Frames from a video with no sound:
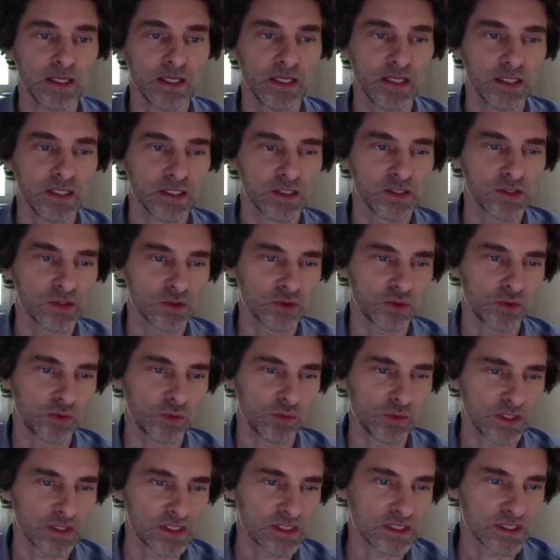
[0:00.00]
So
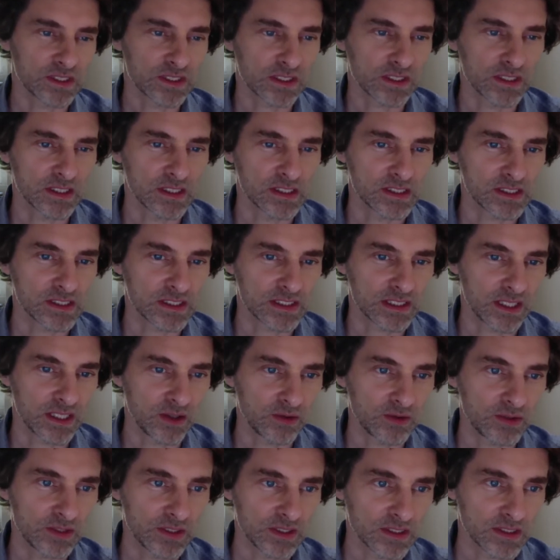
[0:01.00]
what is
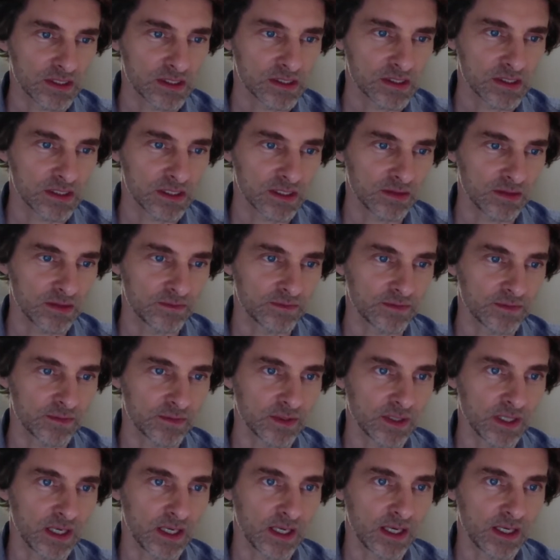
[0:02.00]
astounding is, from
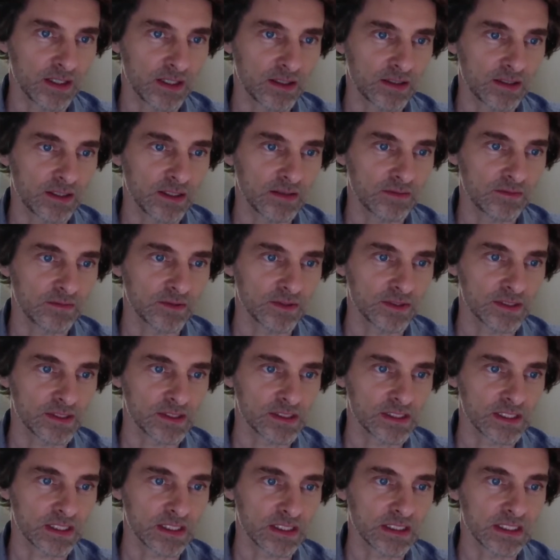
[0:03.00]
a higher level, is
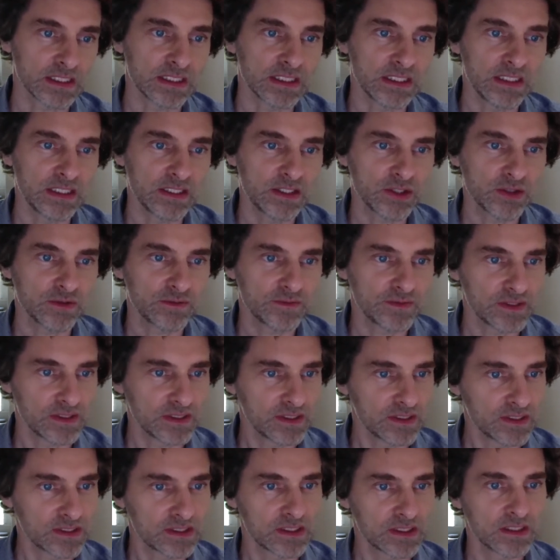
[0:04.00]
that each of
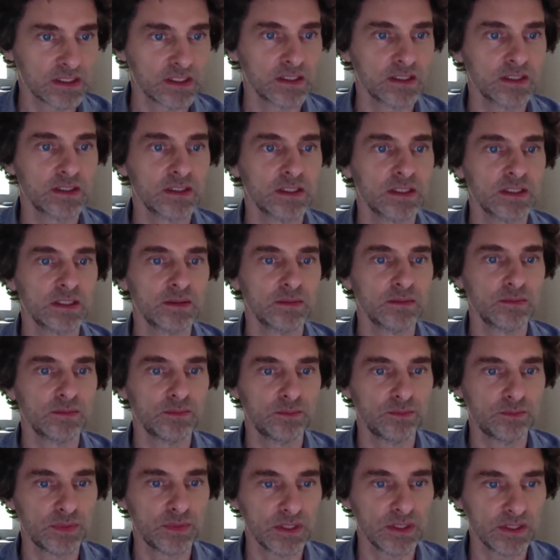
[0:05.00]
these
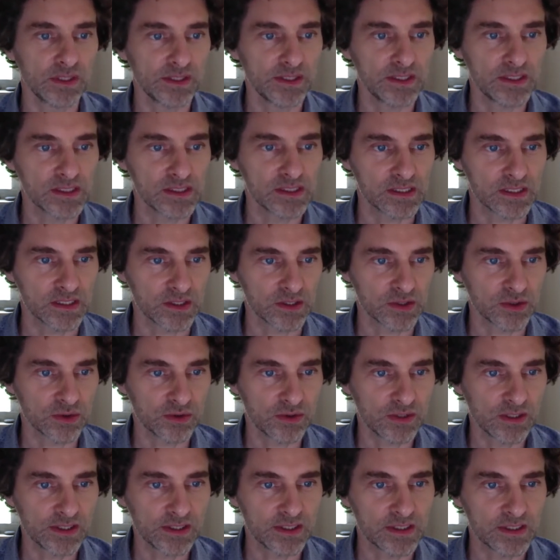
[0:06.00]
billions and
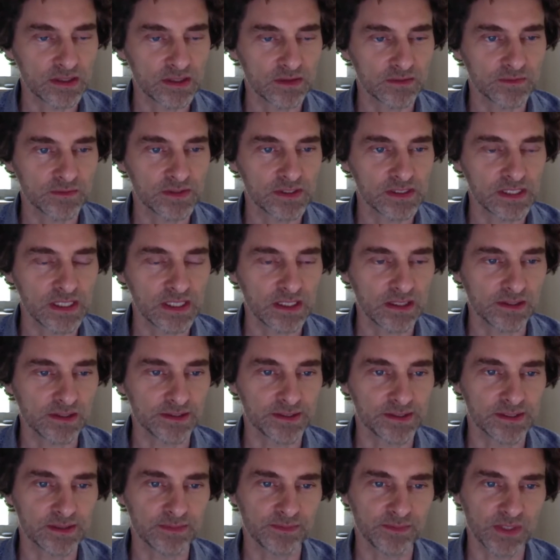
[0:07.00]
trillions of
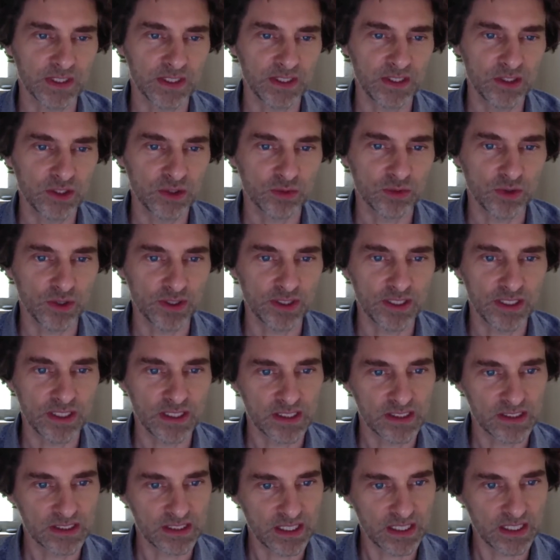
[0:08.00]
cells, each one
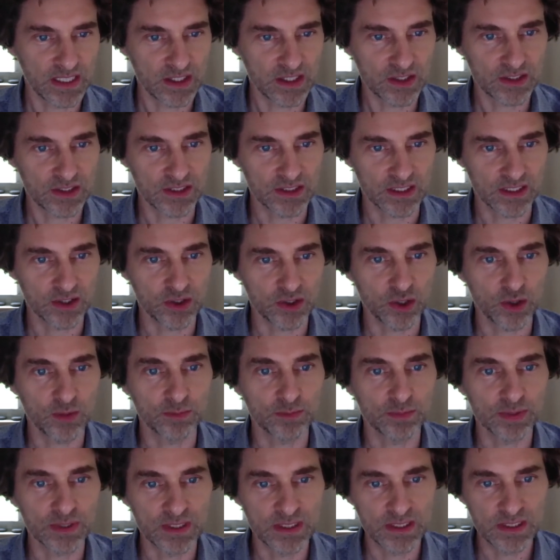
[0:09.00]
has actually a
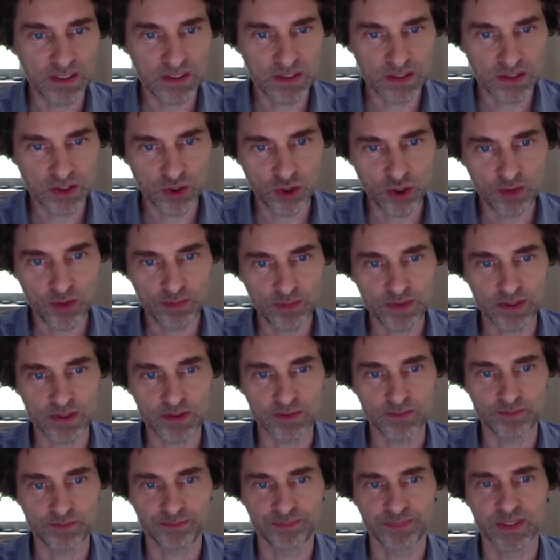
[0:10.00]
complete copy
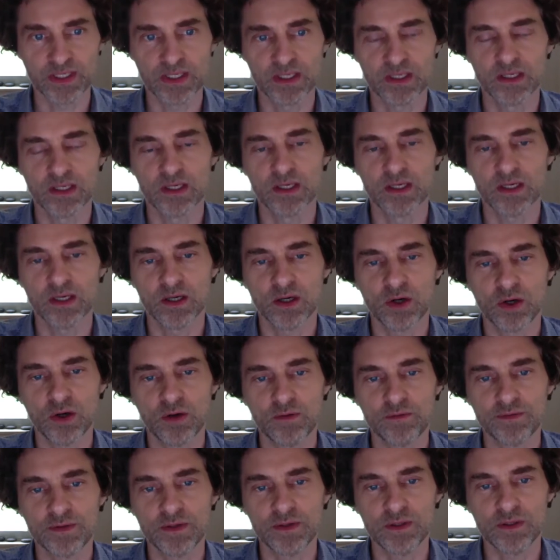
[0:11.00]

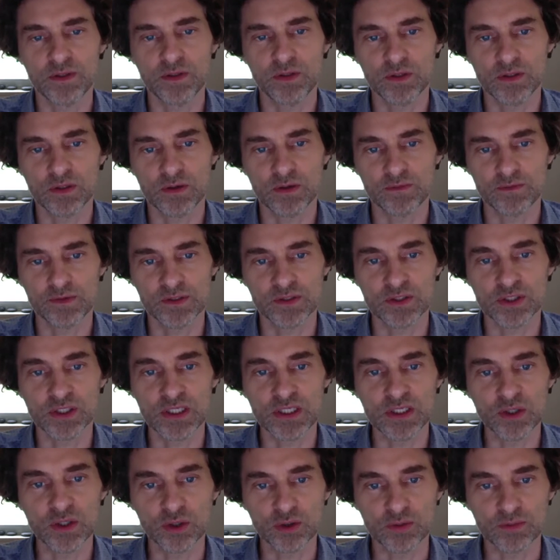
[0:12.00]
of the
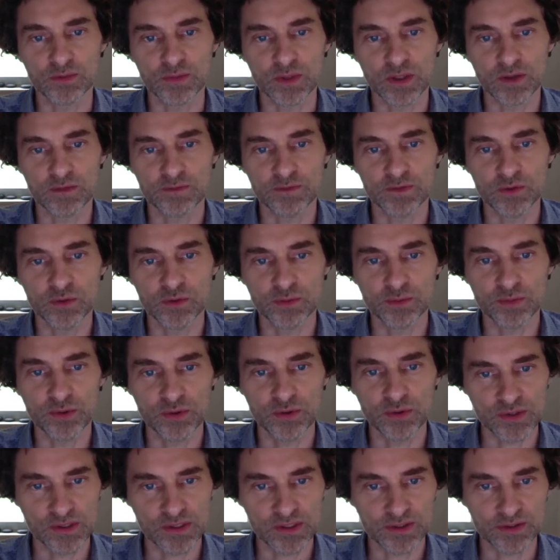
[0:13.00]
genome, of your
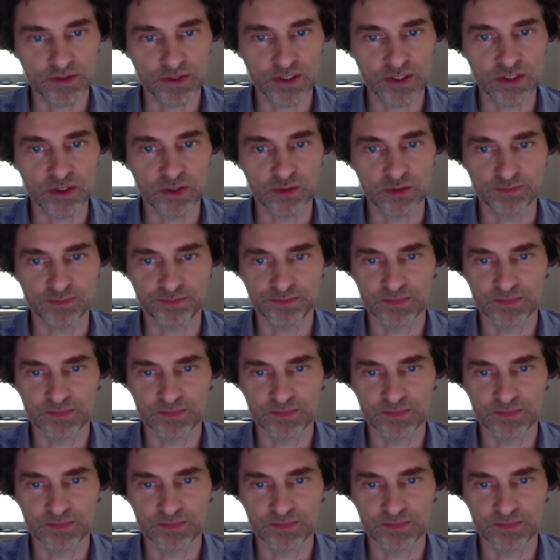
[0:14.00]
personal genome